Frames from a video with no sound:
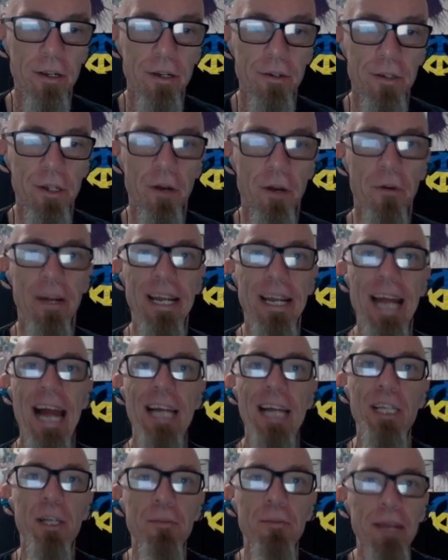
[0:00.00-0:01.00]
So it
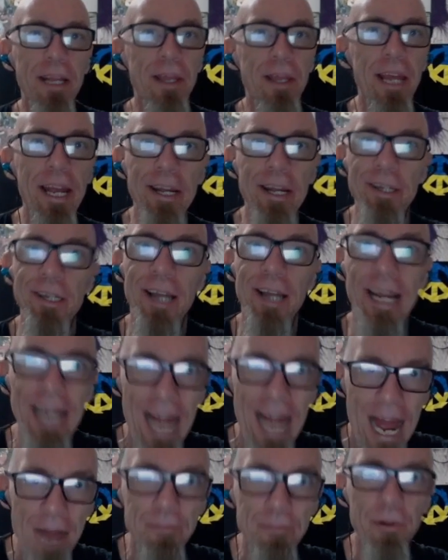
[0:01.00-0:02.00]
has to be things like
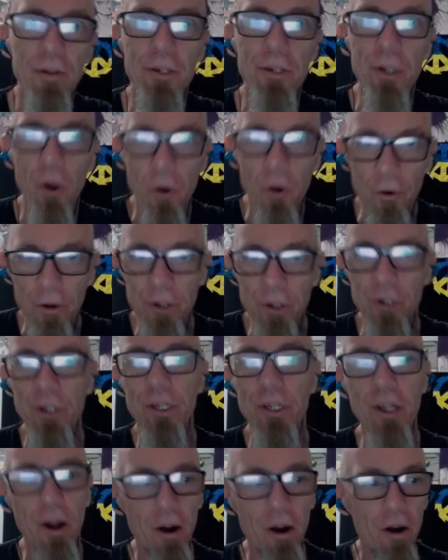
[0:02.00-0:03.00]
apples, oranges,
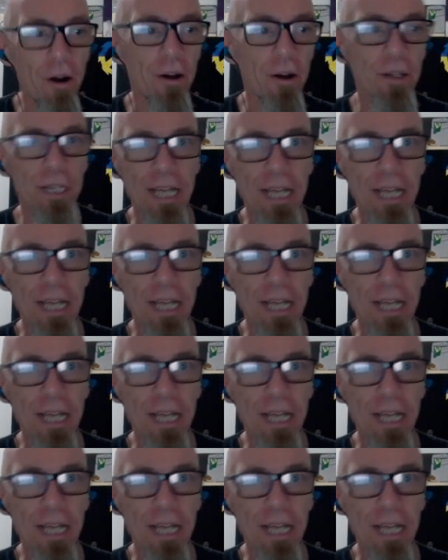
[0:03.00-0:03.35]
cars.